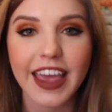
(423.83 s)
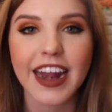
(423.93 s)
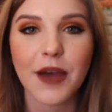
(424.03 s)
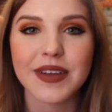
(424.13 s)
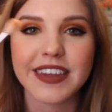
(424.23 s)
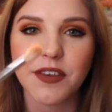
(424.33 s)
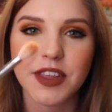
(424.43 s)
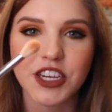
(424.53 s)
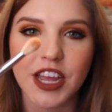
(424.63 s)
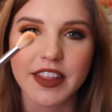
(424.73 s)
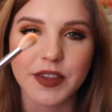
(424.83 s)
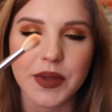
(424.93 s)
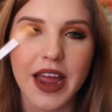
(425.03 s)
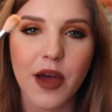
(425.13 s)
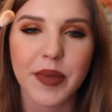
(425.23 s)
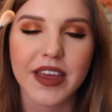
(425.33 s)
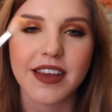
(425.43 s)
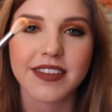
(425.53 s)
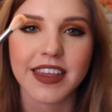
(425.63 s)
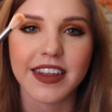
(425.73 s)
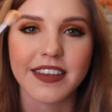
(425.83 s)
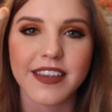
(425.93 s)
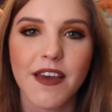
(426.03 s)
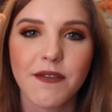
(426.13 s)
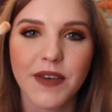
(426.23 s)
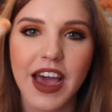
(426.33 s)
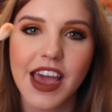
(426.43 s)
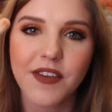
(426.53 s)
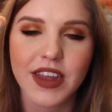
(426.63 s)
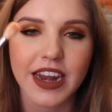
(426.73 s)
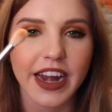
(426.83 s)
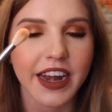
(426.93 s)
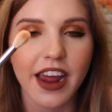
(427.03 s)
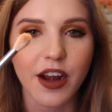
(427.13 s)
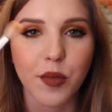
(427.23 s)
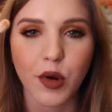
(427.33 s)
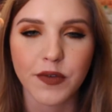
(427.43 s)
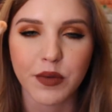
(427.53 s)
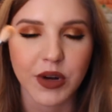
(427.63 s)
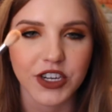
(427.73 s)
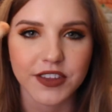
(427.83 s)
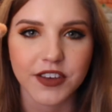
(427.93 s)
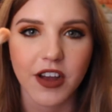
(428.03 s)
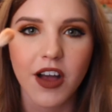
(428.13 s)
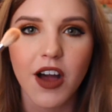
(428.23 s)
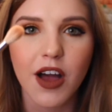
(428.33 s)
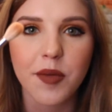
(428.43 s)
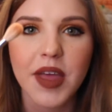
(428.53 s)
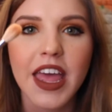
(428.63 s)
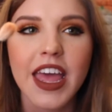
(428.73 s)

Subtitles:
and I would definitely check this one out because it is $5.99 on morphebrushes.com,